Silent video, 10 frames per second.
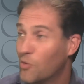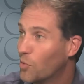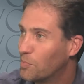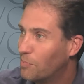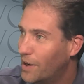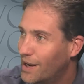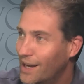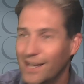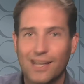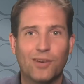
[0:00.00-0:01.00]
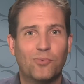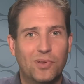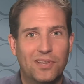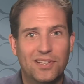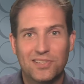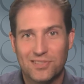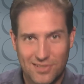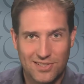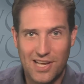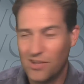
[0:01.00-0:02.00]
would buy with his
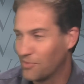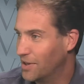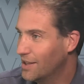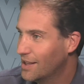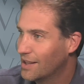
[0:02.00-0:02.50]
salary,